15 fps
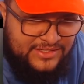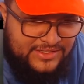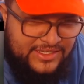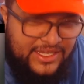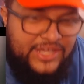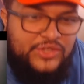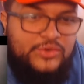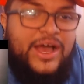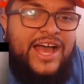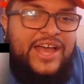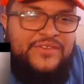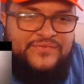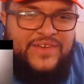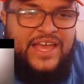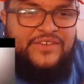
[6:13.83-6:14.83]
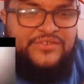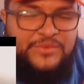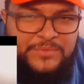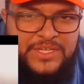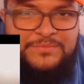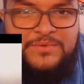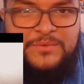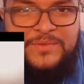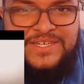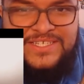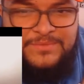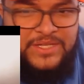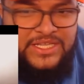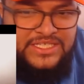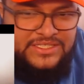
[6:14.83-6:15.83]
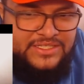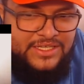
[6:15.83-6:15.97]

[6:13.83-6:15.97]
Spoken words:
Yeah, you high five him, keep him in his place.